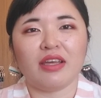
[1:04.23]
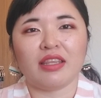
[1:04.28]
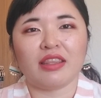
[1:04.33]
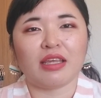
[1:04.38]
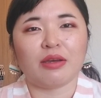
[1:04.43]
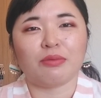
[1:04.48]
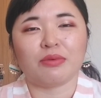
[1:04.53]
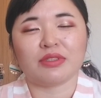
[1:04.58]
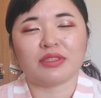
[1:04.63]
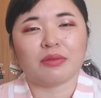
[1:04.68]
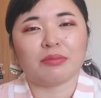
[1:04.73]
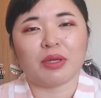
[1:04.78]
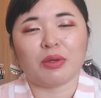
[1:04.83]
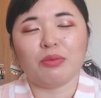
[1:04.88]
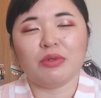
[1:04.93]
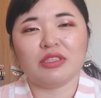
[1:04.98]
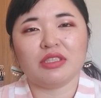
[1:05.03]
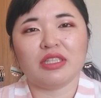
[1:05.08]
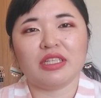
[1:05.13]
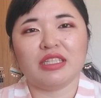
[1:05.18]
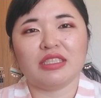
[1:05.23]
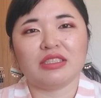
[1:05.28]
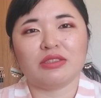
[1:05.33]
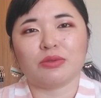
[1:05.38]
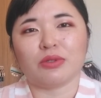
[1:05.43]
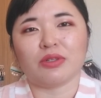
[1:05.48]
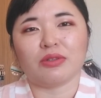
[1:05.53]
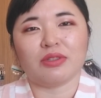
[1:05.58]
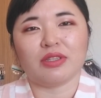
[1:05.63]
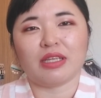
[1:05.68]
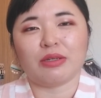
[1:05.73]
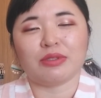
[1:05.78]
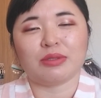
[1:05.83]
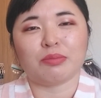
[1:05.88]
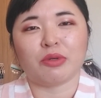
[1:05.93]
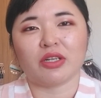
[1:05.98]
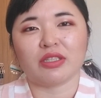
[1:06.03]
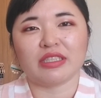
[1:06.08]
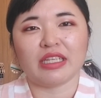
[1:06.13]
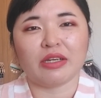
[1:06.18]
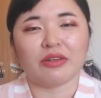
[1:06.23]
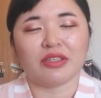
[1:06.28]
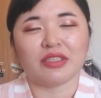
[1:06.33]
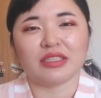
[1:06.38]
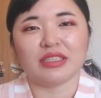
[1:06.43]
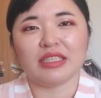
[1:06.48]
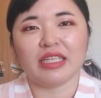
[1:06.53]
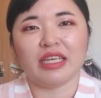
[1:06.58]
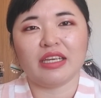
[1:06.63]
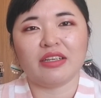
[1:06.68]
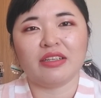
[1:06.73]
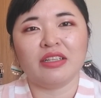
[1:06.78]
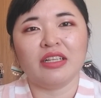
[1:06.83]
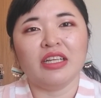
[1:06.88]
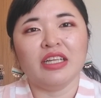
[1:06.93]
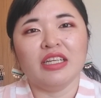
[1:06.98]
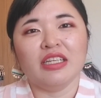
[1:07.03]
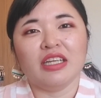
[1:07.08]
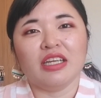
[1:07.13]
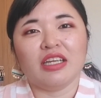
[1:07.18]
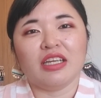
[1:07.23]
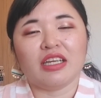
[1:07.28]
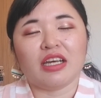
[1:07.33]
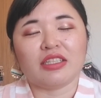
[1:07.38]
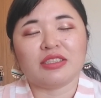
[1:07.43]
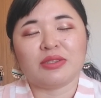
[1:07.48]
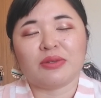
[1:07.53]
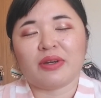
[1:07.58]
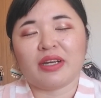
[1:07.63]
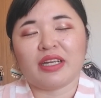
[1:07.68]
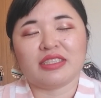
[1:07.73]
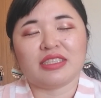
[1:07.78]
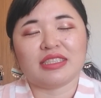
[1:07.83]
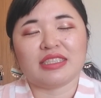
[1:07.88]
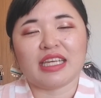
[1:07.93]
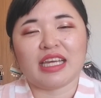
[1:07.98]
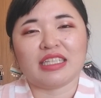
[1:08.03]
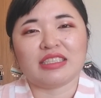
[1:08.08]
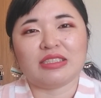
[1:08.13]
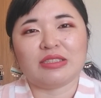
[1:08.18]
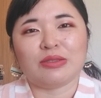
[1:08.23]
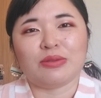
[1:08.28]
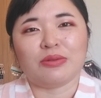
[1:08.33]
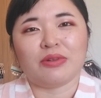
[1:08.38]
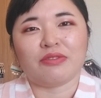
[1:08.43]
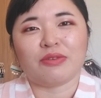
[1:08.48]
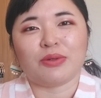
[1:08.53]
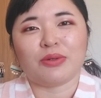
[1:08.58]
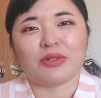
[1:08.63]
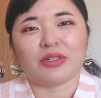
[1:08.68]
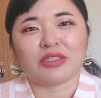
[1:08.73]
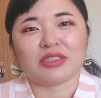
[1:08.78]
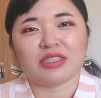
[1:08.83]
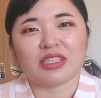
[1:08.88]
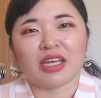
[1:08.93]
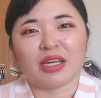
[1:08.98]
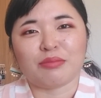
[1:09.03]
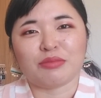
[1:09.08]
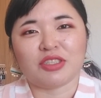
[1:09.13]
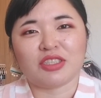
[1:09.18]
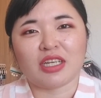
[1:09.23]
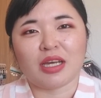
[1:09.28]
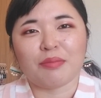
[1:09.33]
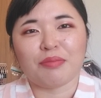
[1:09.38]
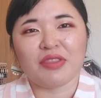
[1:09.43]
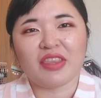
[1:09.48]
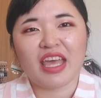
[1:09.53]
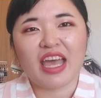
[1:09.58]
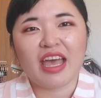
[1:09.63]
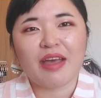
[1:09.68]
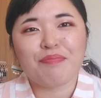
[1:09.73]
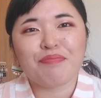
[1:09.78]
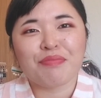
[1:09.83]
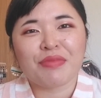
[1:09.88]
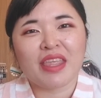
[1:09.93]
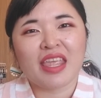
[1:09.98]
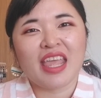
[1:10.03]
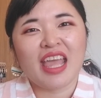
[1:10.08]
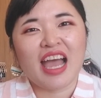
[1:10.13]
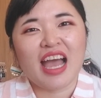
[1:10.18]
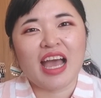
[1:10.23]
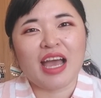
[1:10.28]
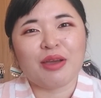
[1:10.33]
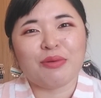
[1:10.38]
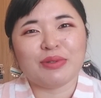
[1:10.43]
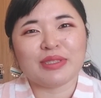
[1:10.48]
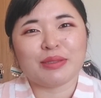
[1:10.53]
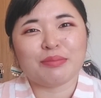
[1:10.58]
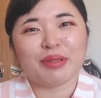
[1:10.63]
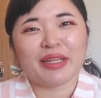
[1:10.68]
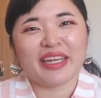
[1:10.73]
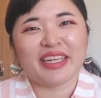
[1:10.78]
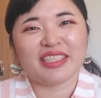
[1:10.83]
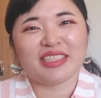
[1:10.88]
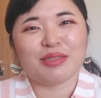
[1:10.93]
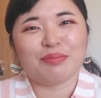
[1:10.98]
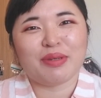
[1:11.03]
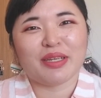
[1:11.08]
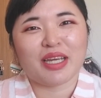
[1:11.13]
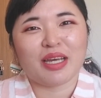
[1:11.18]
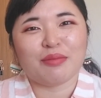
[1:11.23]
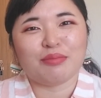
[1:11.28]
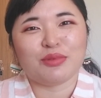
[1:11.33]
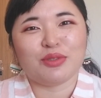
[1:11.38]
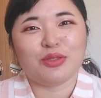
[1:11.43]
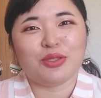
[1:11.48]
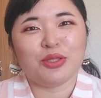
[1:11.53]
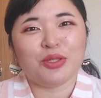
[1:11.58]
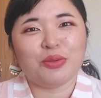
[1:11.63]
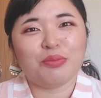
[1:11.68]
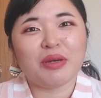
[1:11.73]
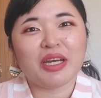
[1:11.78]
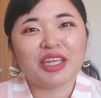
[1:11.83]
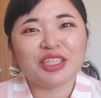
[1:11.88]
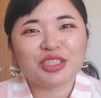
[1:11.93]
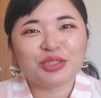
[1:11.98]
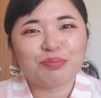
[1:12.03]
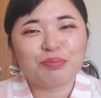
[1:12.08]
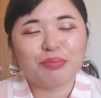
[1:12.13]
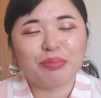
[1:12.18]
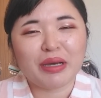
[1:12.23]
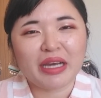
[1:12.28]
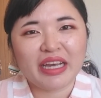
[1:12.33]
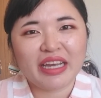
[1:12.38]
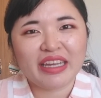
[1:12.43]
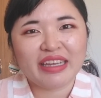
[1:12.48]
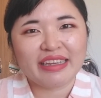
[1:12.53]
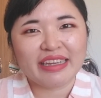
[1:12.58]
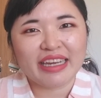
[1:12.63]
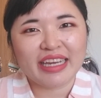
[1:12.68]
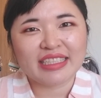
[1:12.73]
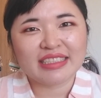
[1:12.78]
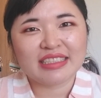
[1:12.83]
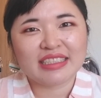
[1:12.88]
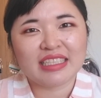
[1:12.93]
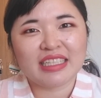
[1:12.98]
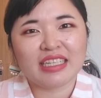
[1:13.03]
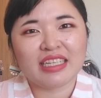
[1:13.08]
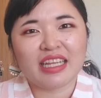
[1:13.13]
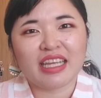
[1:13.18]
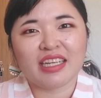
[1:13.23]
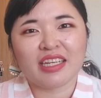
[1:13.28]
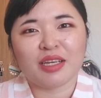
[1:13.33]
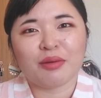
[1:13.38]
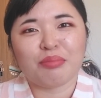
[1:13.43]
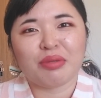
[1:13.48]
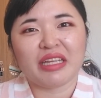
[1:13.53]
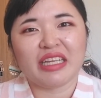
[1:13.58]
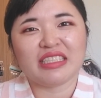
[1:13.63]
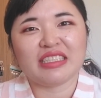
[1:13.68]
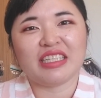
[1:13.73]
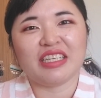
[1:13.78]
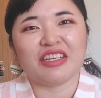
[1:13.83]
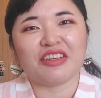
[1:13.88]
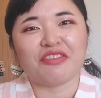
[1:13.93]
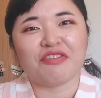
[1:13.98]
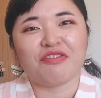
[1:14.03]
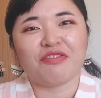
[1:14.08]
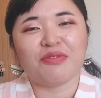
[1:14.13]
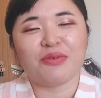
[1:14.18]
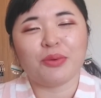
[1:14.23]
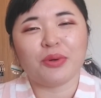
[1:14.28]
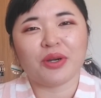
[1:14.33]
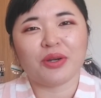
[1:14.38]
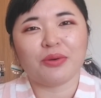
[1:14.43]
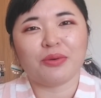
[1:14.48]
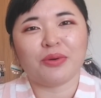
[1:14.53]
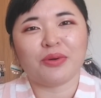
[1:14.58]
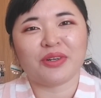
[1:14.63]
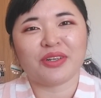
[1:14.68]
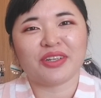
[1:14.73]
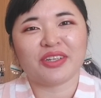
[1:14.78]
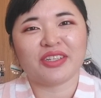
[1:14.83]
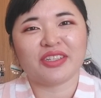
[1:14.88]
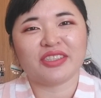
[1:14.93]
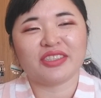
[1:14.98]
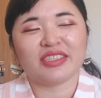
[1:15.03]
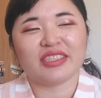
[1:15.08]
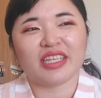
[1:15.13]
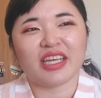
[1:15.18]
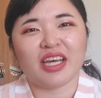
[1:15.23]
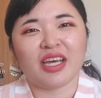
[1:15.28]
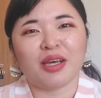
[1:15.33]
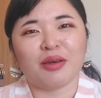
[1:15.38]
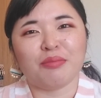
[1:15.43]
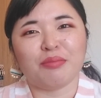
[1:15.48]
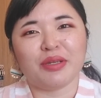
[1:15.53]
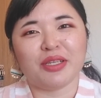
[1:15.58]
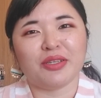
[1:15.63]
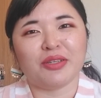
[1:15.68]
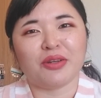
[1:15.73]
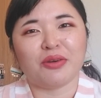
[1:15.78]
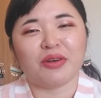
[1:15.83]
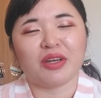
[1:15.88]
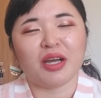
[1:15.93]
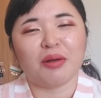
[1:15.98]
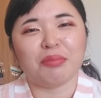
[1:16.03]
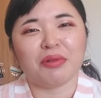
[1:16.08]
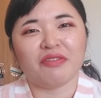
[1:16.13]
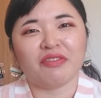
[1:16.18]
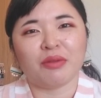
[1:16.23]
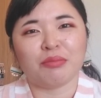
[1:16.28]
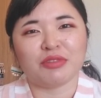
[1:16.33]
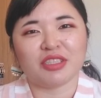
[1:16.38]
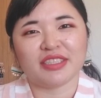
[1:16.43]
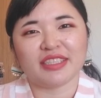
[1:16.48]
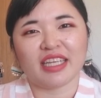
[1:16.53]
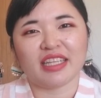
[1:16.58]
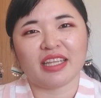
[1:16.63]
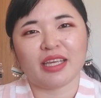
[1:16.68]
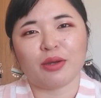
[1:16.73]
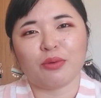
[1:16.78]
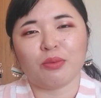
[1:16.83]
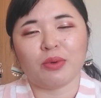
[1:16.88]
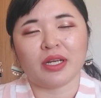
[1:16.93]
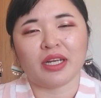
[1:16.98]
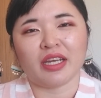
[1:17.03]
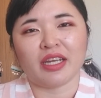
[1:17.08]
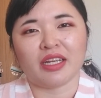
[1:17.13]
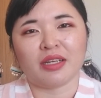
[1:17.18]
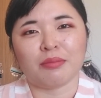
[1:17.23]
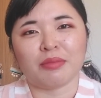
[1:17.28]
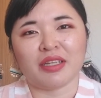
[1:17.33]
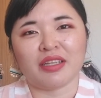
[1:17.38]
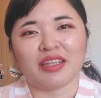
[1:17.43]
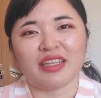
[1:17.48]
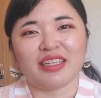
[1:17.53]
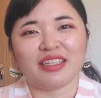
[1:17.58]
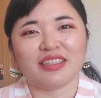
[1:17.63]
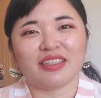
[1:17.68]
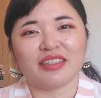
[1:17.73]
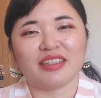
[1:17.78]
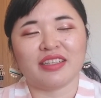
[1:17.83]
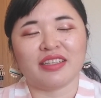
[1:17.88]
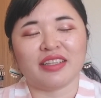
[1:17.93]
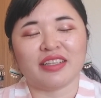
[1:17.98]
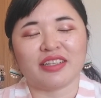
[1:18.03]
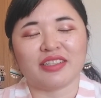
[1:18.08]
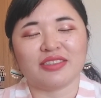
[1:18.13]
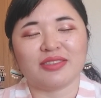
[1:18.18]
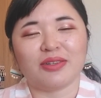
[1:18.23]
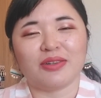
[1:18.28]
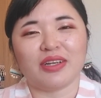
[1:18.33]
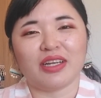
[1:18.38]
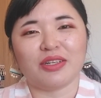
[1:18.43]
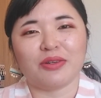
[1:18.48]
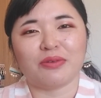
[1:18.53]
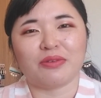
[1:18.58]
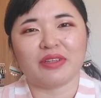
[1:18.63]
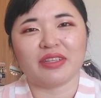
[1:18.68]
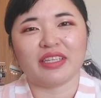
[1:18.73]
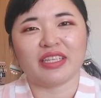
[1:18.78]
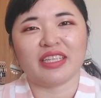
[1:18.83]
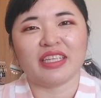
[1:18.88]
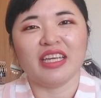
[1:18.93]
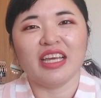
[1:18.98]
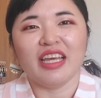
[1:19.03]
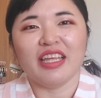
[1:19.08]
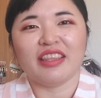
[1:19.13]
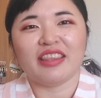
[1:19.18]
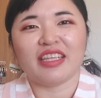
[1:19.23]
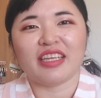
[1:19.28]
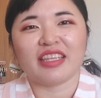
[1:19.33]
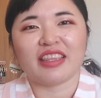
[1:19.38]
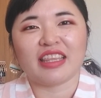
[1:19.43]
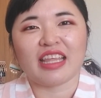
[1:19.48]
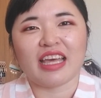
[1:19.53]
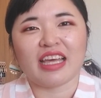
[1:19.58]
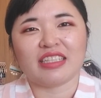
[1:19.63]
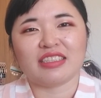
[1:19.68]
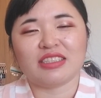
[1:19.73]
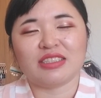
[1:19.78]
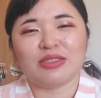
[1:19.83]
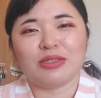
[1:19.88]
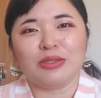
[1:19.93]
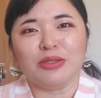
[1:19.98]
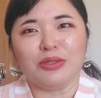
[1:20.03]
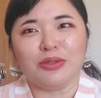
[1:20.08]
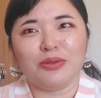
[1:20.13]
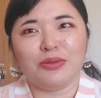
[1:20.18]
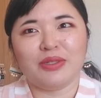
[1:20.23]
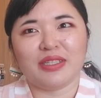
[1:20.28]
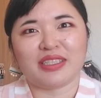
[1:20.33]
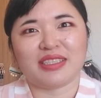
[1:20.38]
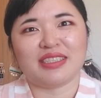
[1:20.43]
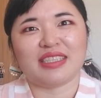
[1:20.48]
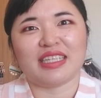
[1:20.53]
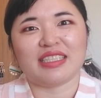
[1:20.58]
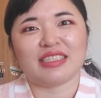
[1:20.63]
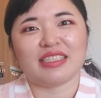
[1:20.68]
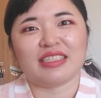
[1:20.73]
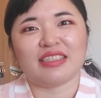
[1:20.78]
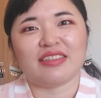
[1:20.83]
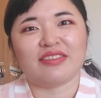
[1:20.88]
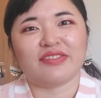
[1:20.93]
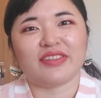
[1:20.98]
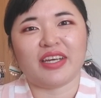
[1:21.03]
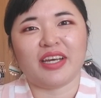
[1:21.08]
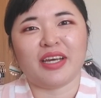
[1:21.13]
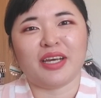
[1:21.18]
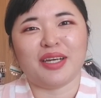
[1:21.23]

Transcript: and that was on my wish list or that was marked down on sale. So I just had to, of course, shop that. I wasn't planning to pick up too much, but I did end up placing 4 orders. But you know, a couple of them just had like 1 item in there, so I don't really think that's too excessive.